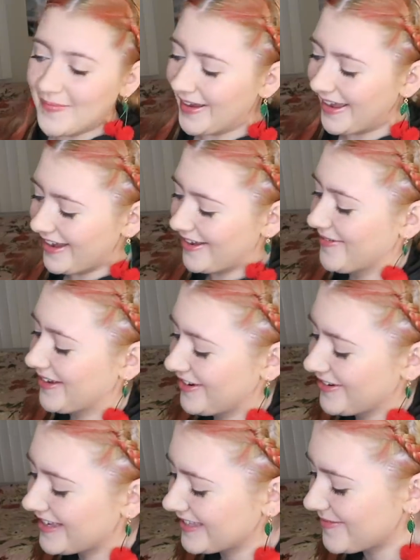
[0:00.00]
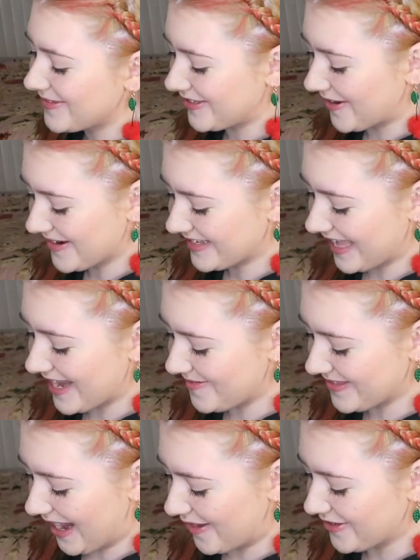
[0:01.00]
but oh my god, you guys, I'm so excited
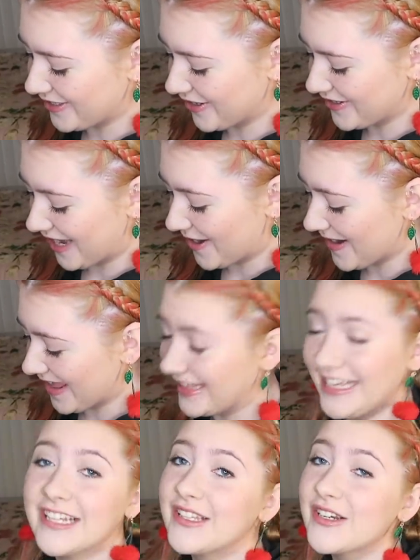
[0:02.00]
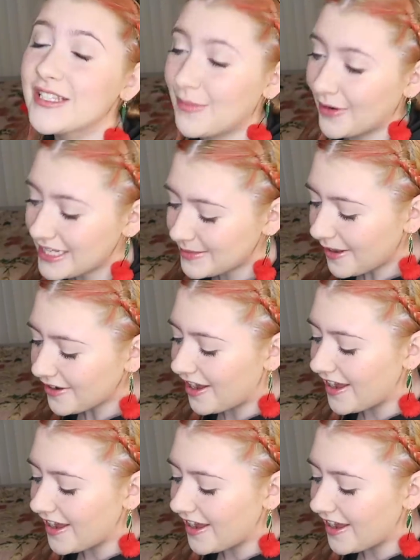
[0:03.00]
with how this turned out. I think it looks pretty spot